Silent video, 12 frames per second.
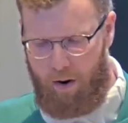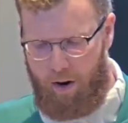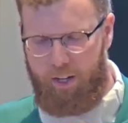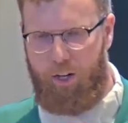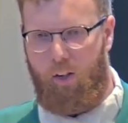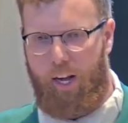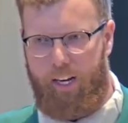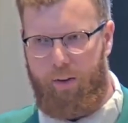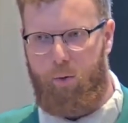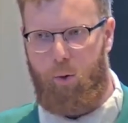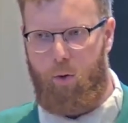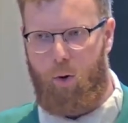until I
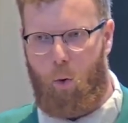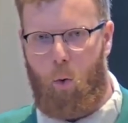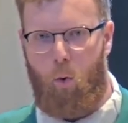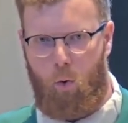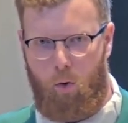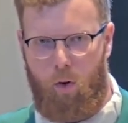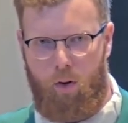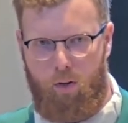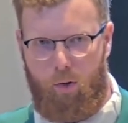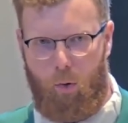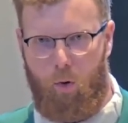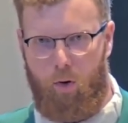give you the whole
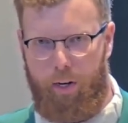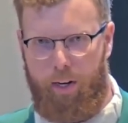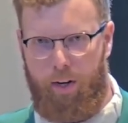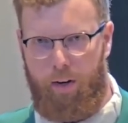story,